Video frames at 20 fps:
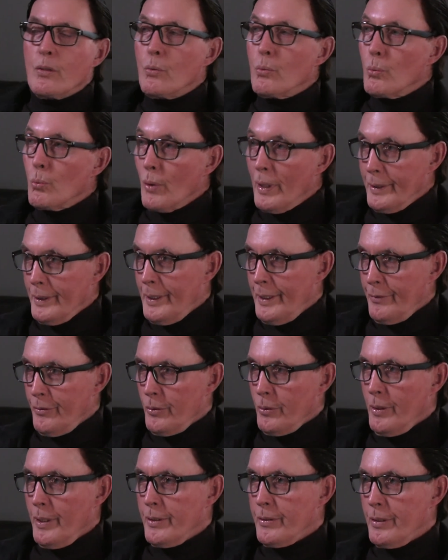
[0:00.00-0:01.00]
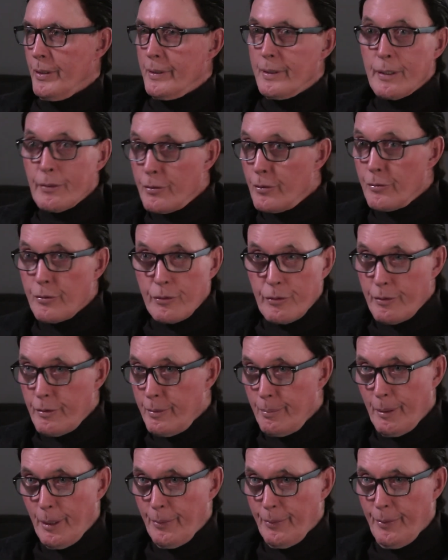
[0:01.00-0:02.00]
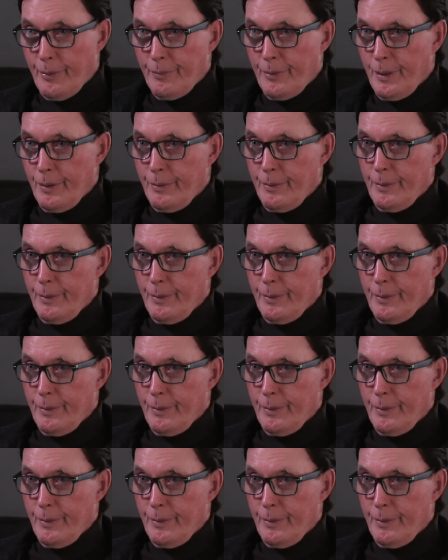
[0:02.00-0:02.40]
One last question. This is to both of you.